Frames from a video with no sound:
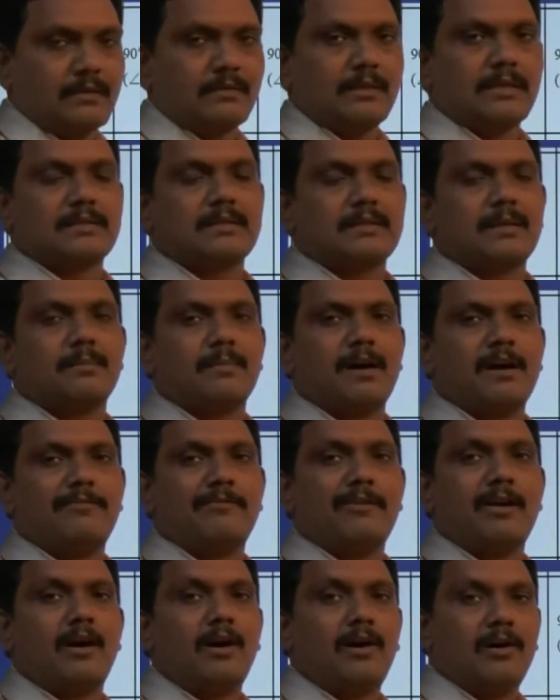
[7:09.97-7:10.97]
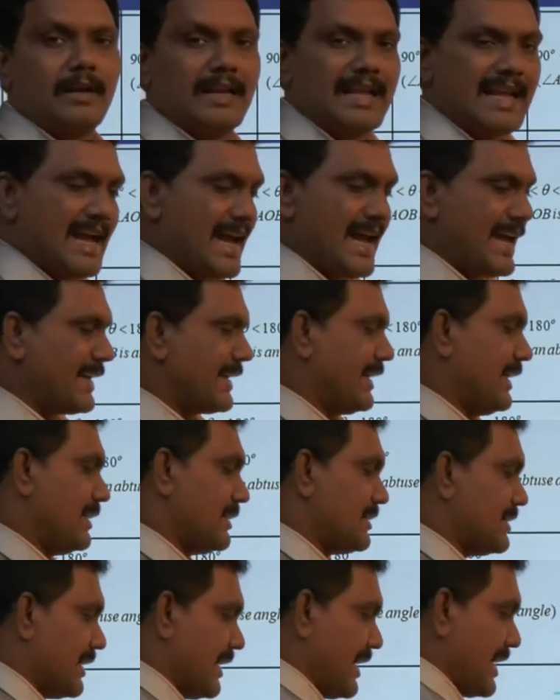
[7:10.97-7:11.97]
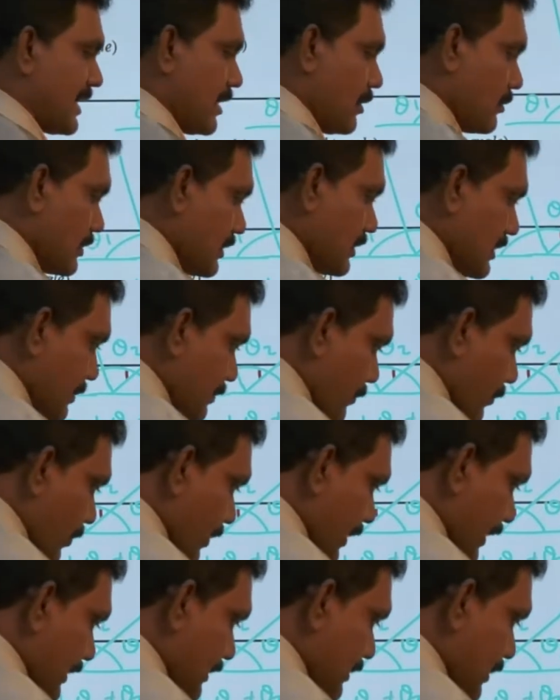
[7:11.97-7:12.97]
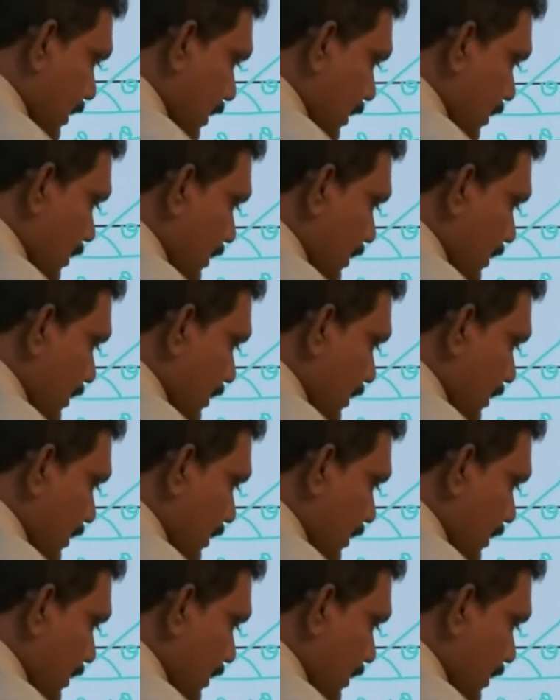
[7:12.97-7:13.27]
The sum of all angles around the point